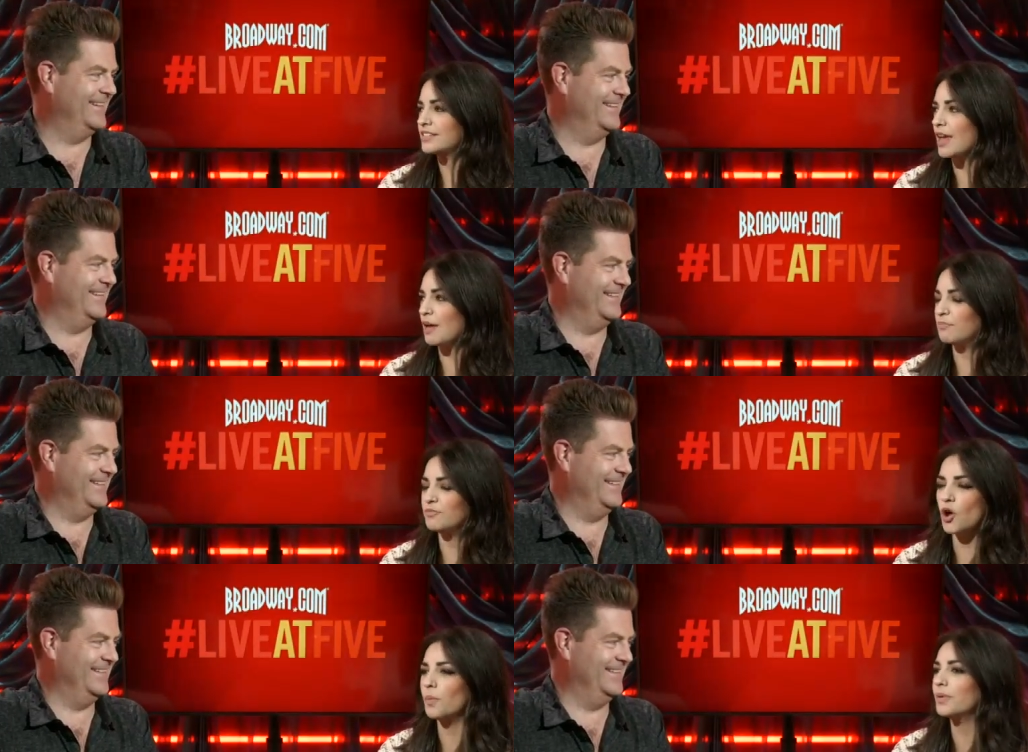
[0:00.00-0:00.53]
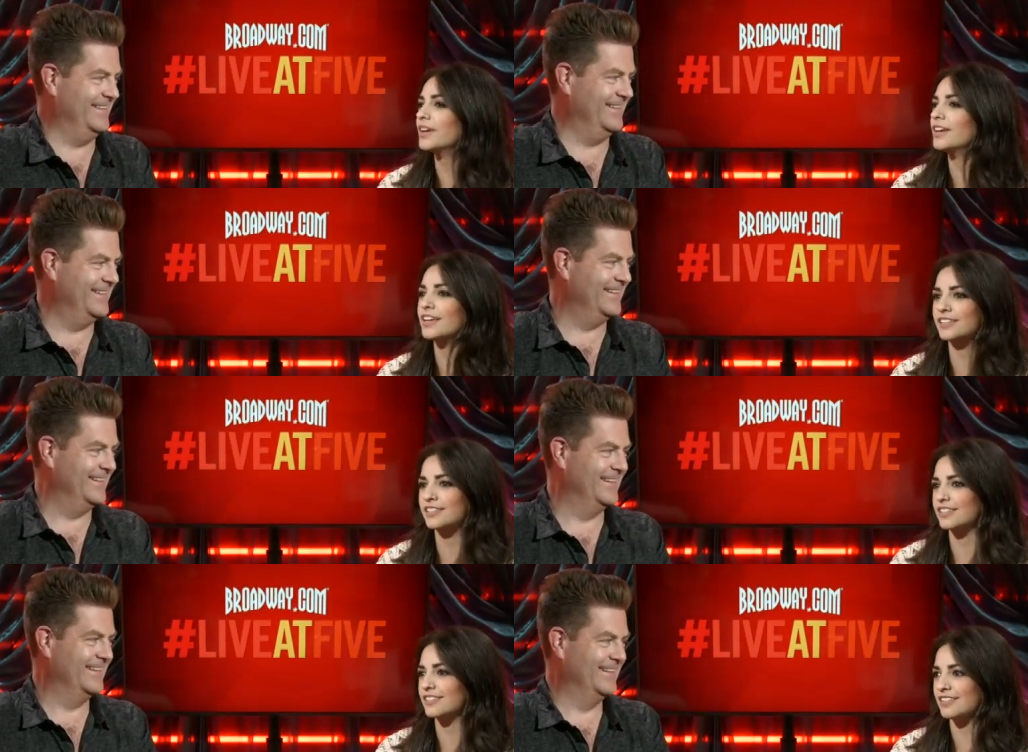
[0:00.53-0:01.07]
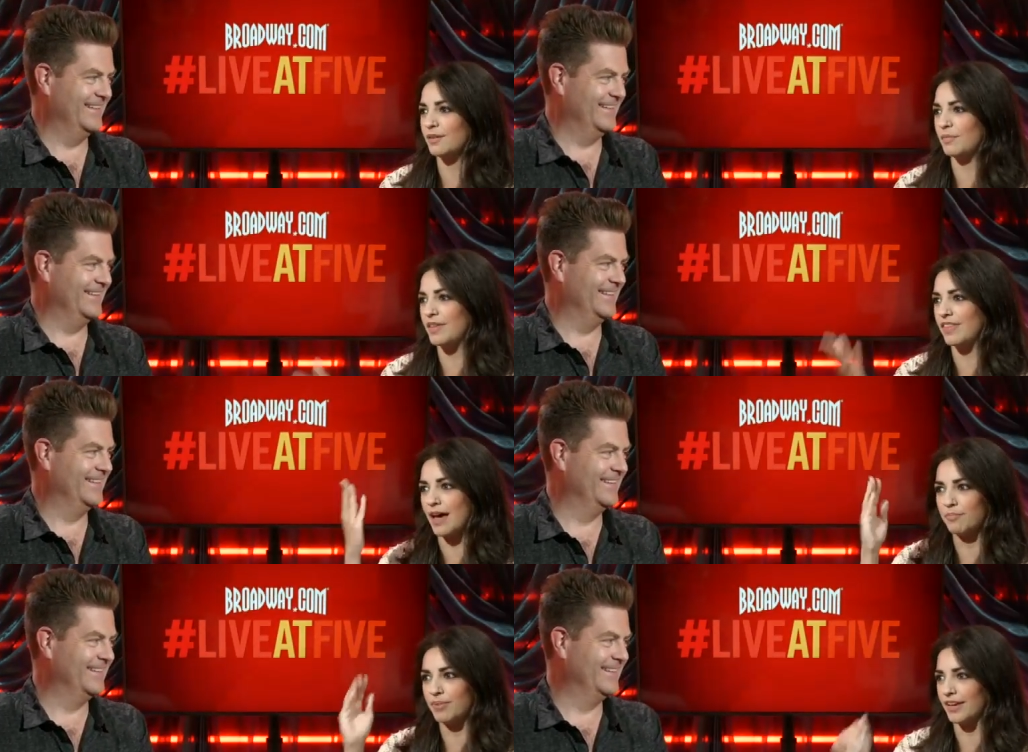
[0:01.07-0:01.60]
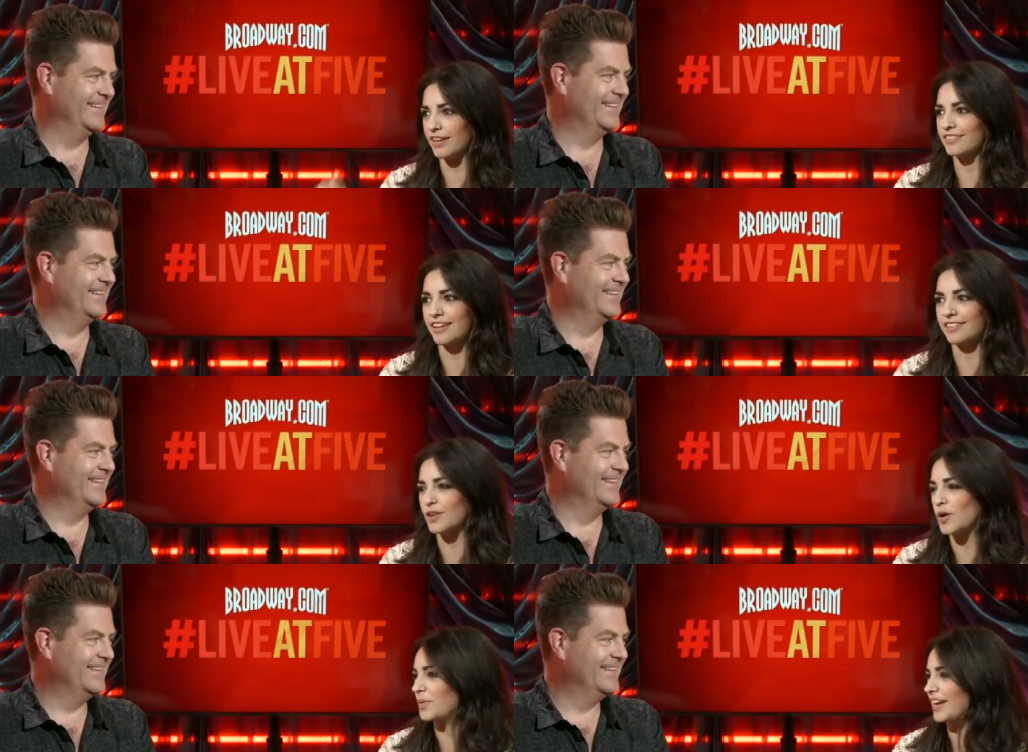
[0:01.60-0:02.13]
Speaker 1: same. Nobody needs to see me that big.
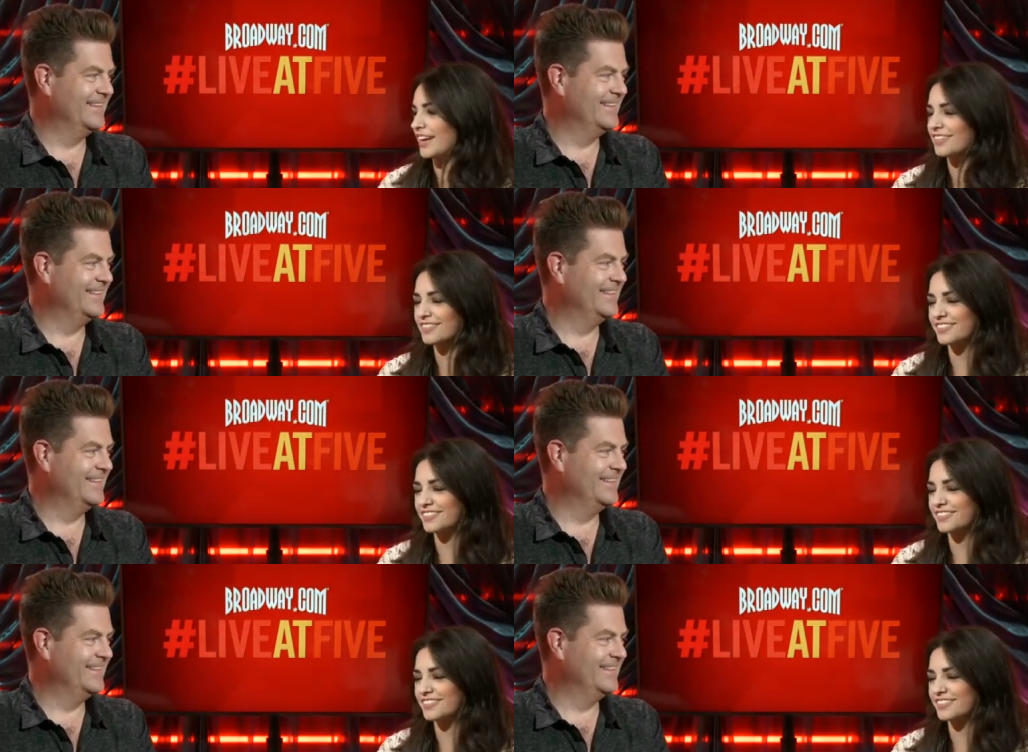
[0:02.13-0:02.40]
Like, nobody.